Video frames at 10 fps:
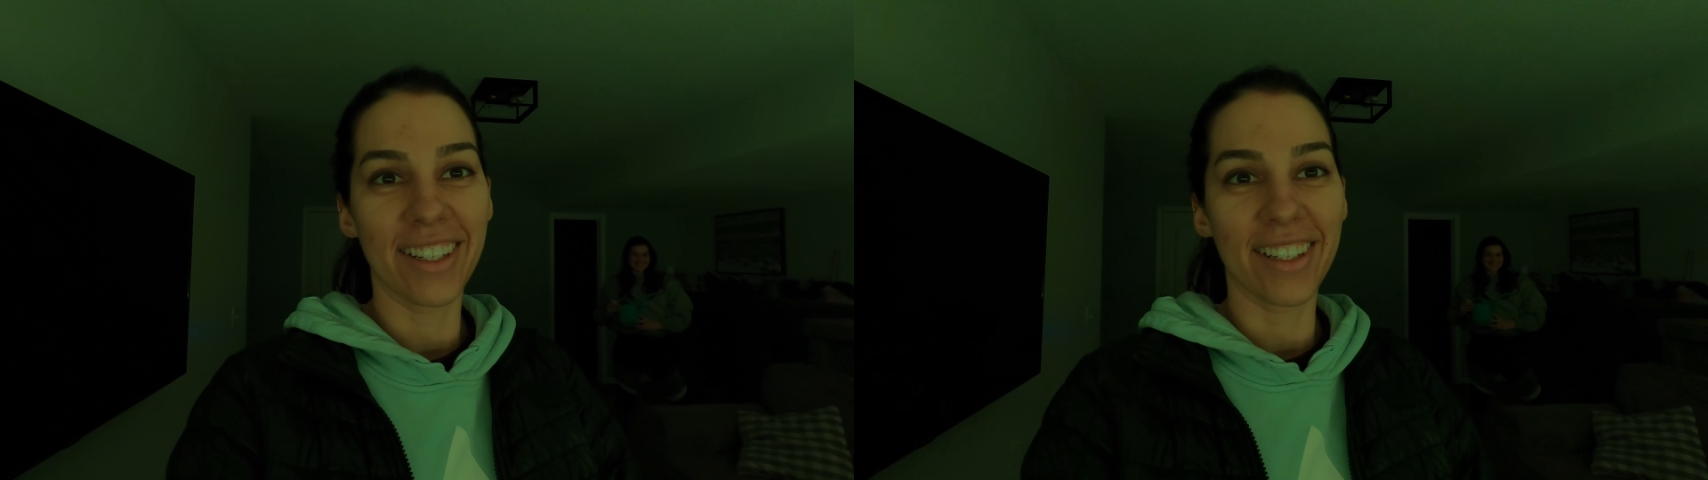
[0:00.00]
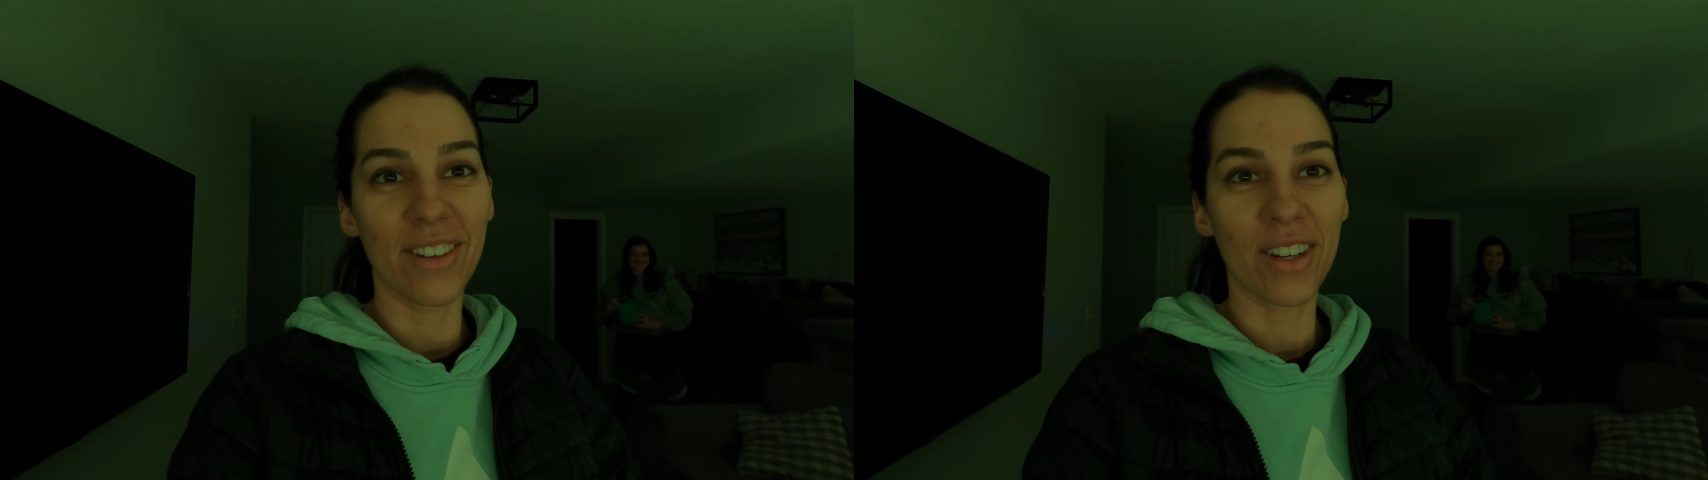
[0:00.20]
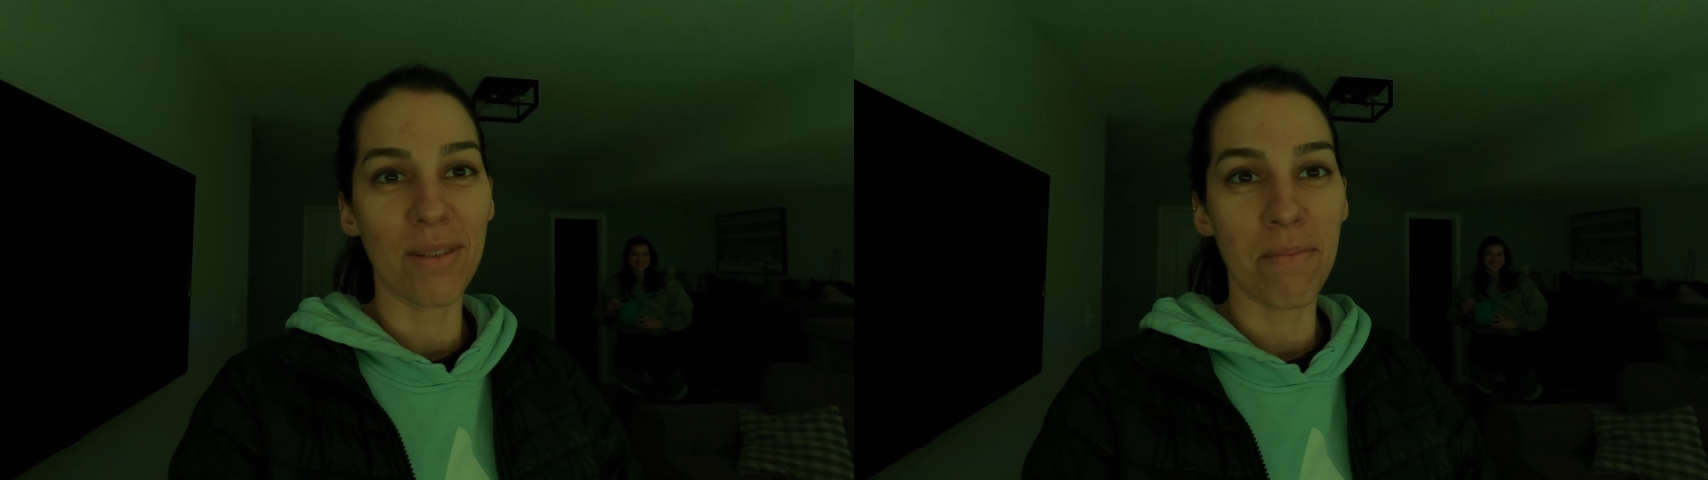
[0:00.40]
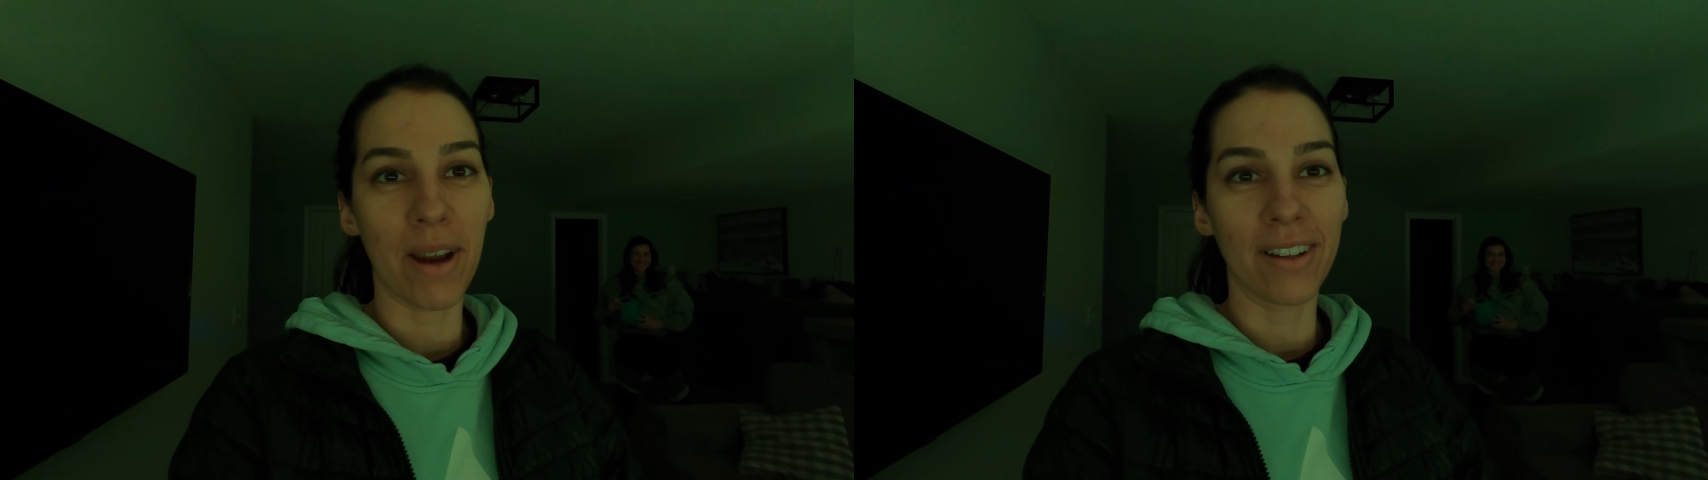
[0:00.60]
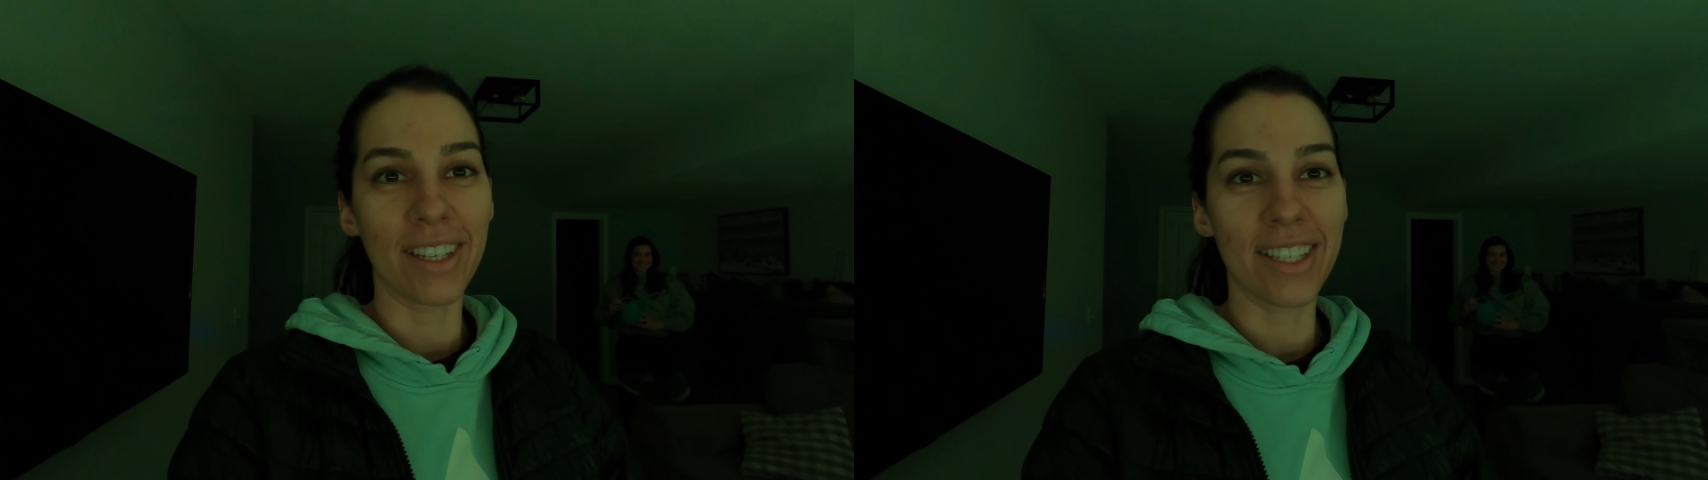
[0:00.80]
you can
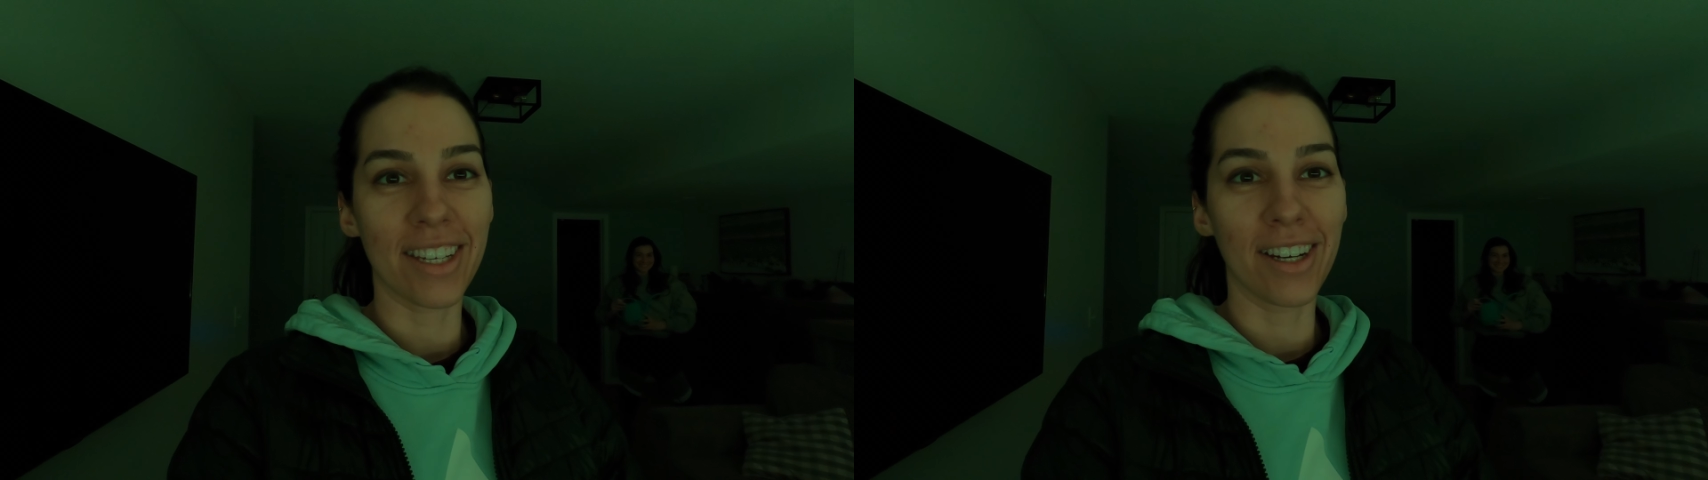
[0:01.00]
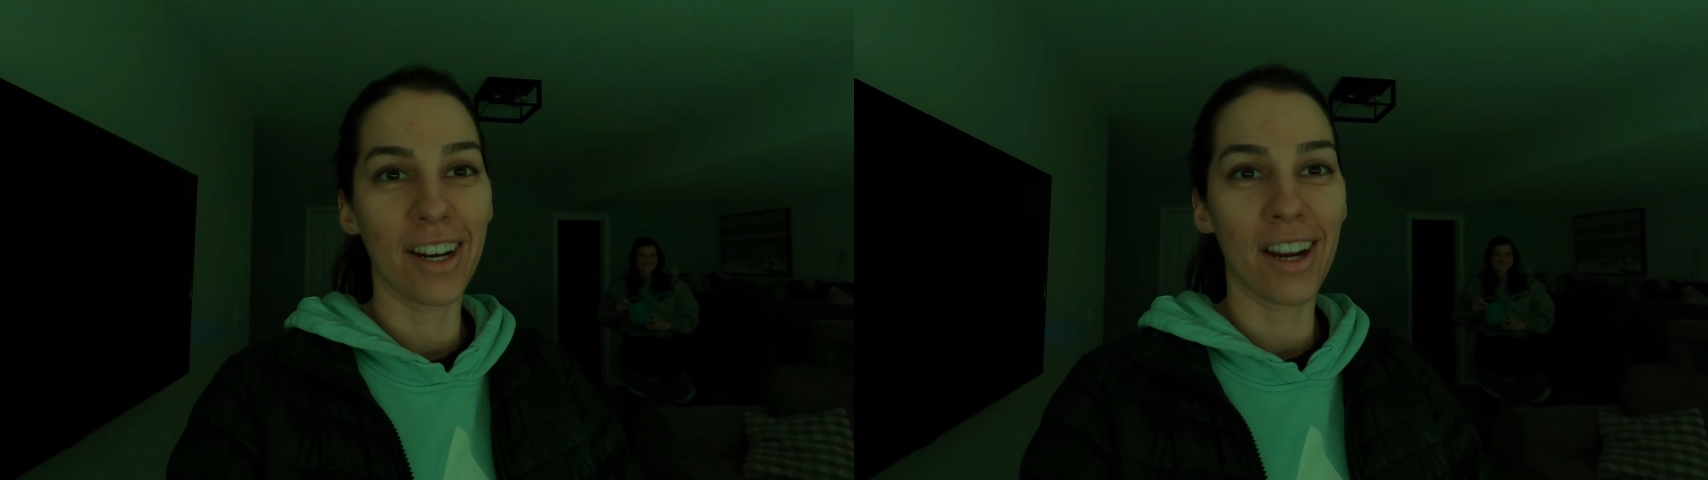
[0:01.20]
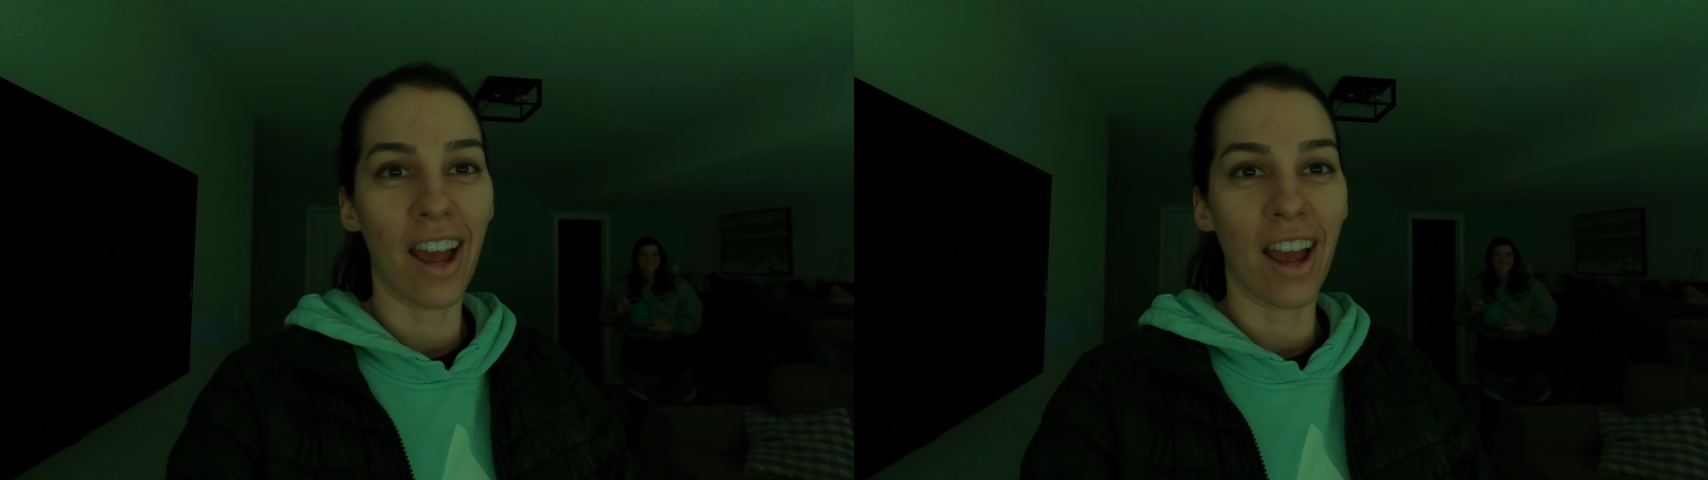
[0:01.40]
barely see her.